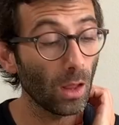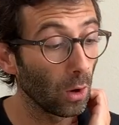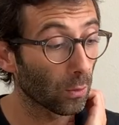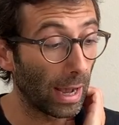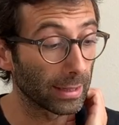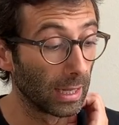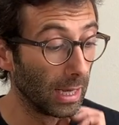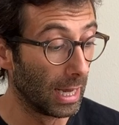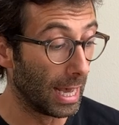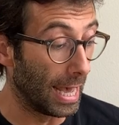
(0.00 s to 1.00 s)
All right.
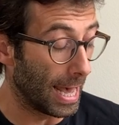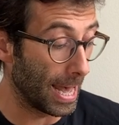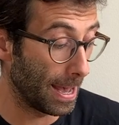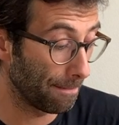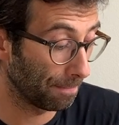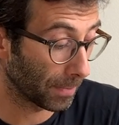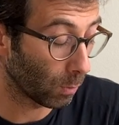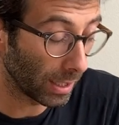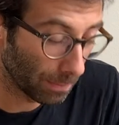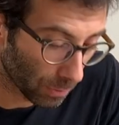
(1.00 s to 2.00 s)
Um,
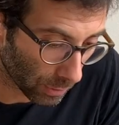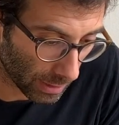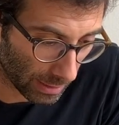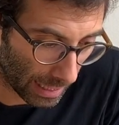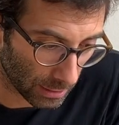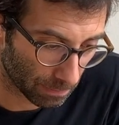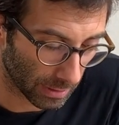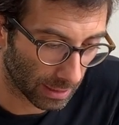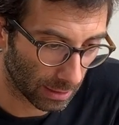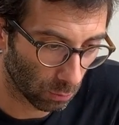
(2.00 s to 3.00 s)
one important
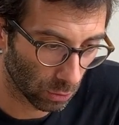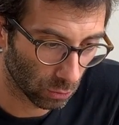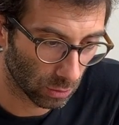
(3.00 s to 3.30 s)
aspect that I want to